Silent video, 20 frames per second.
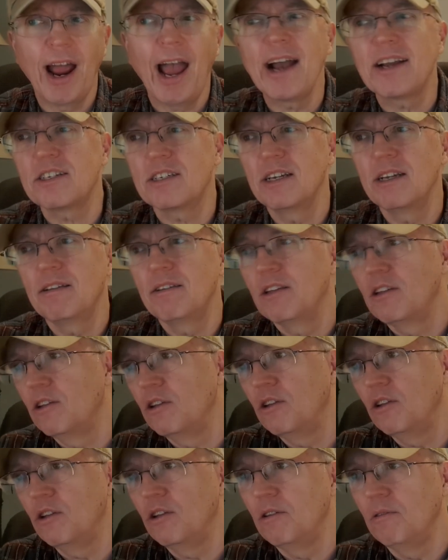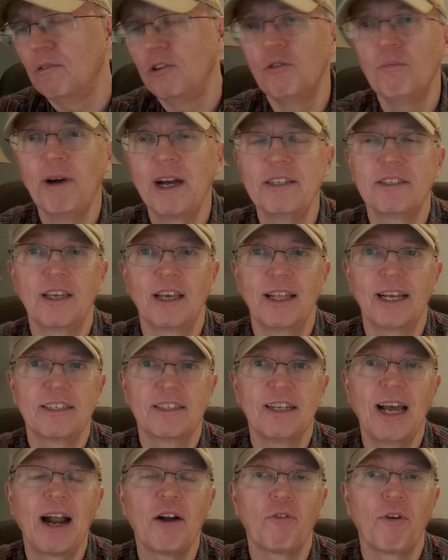Actually, you might say
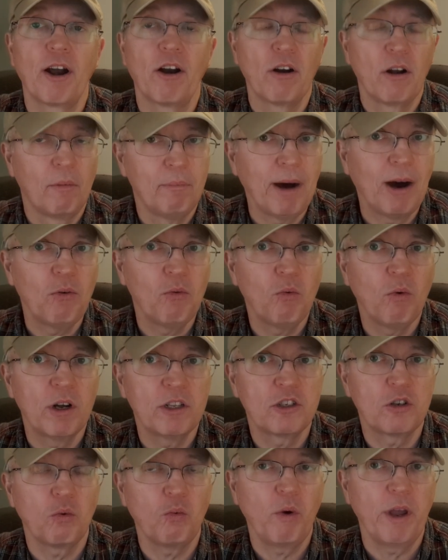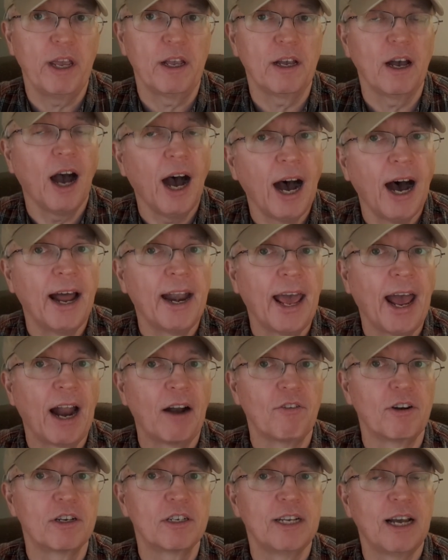that's not rare, about once a week on
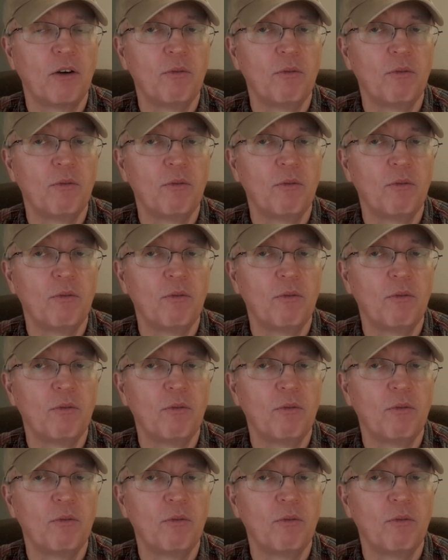average.